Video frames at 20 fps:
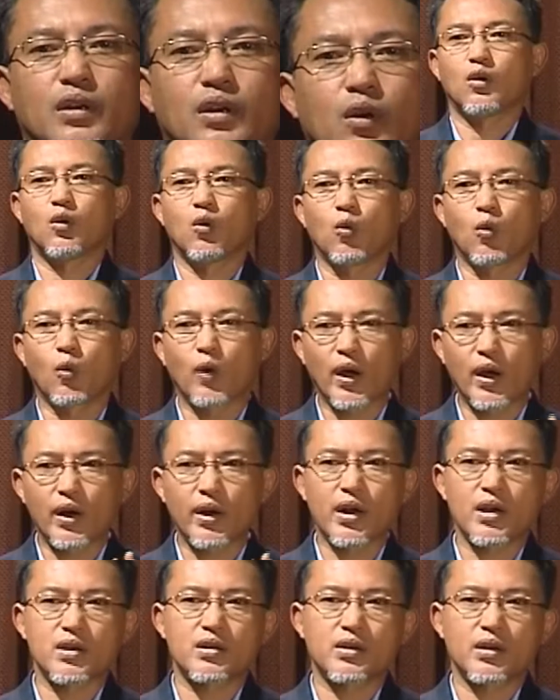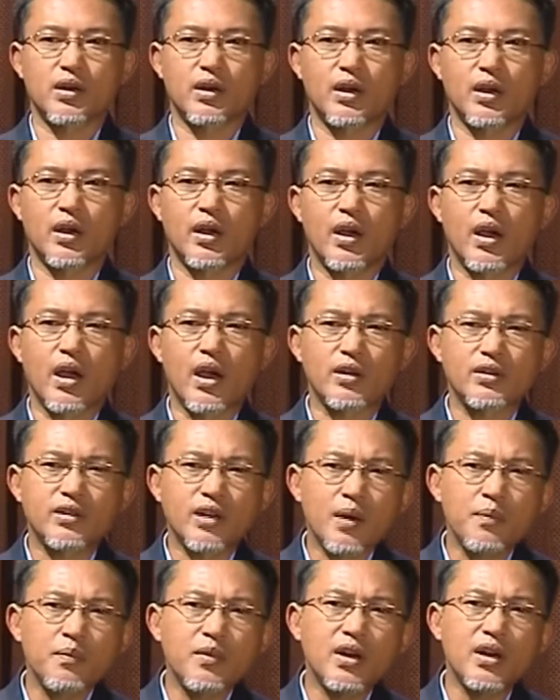whereas
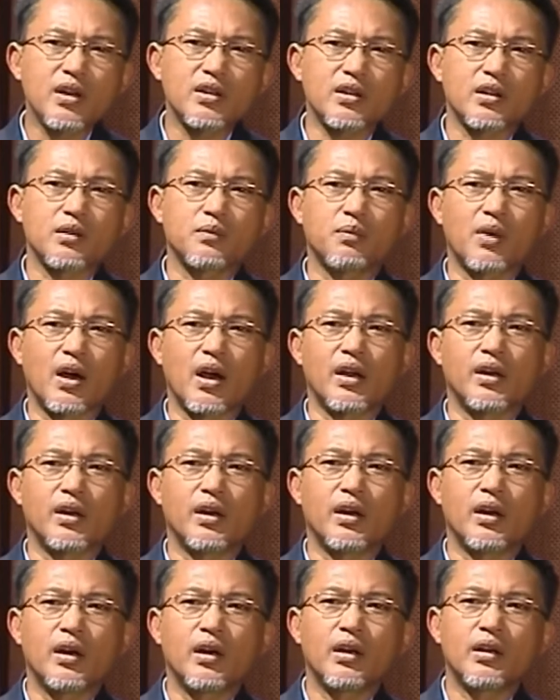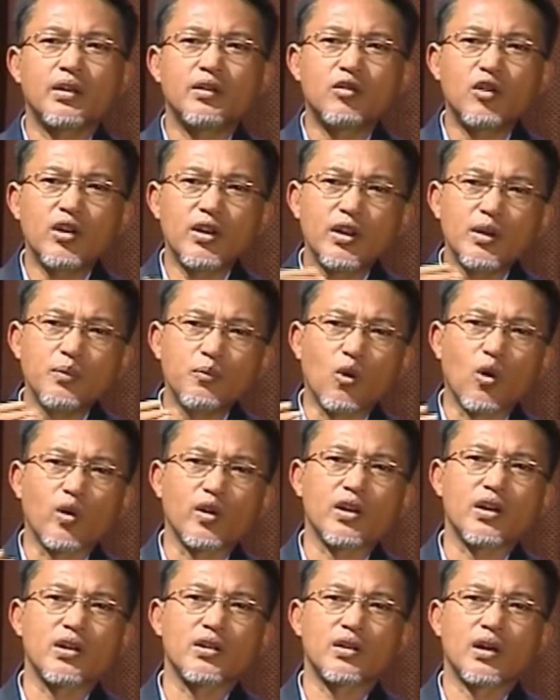examination by treaty
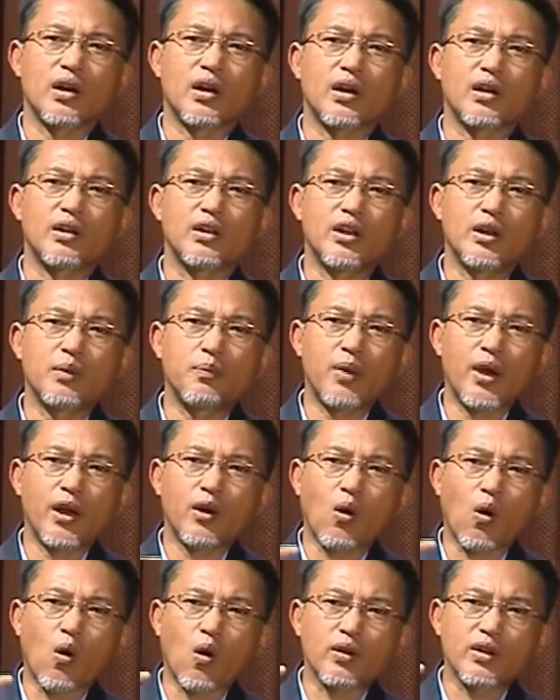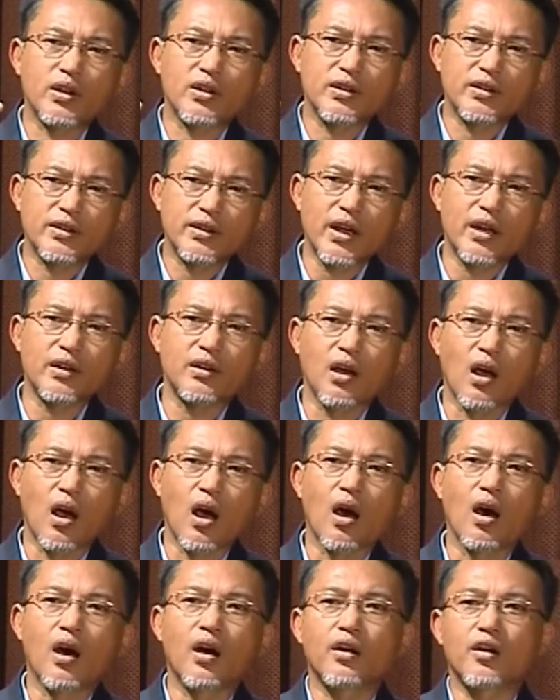bodies depend on the state
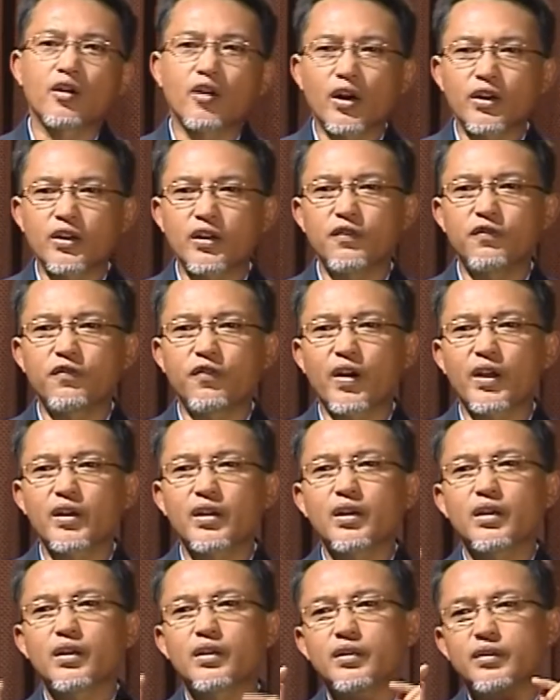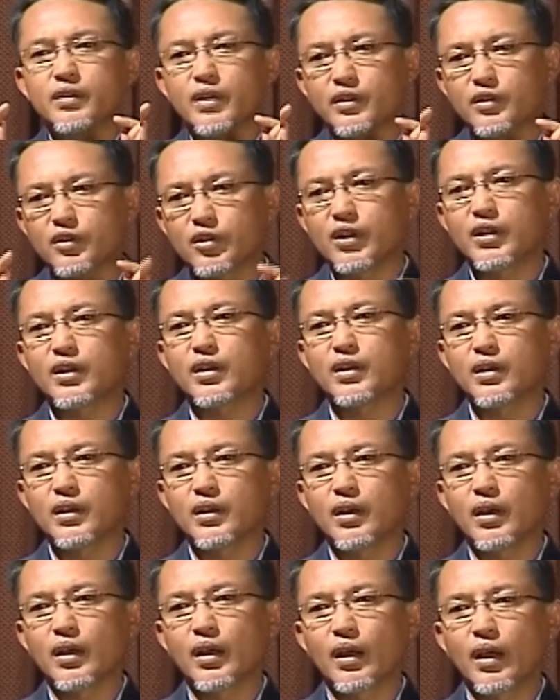ratifying the treaty
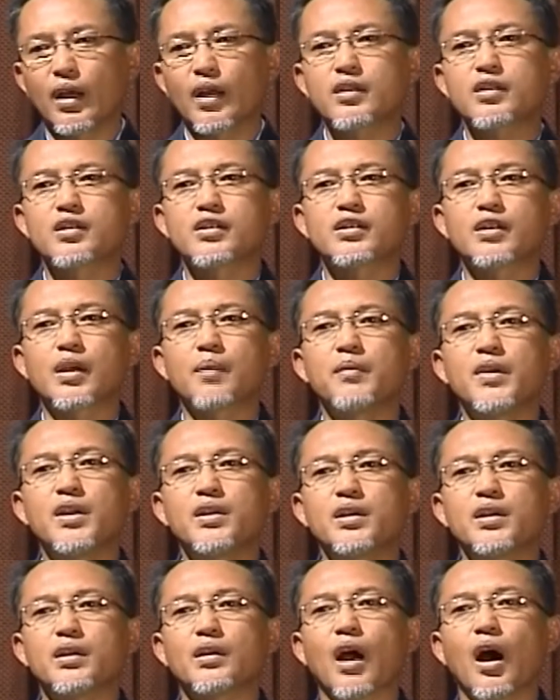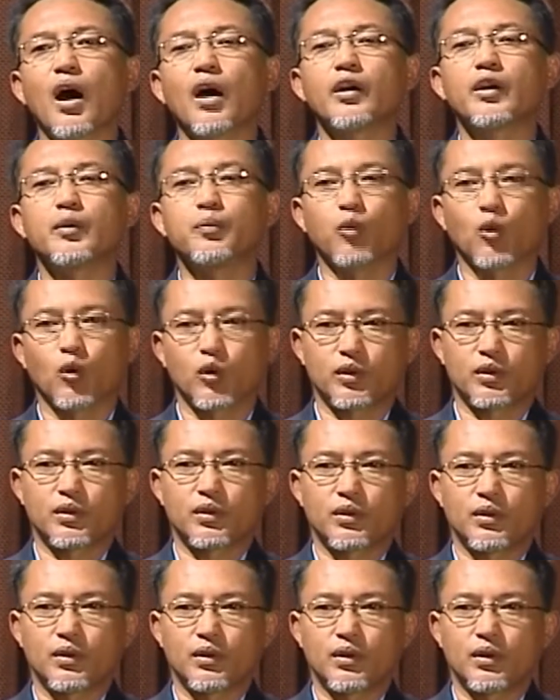and submitting a report.
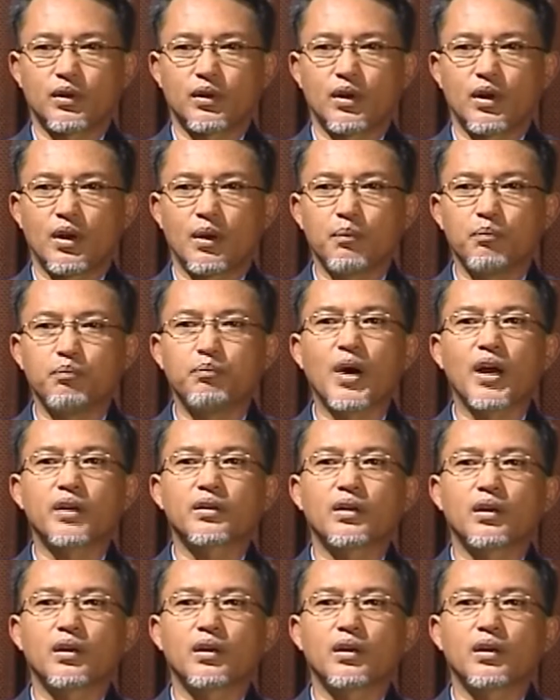But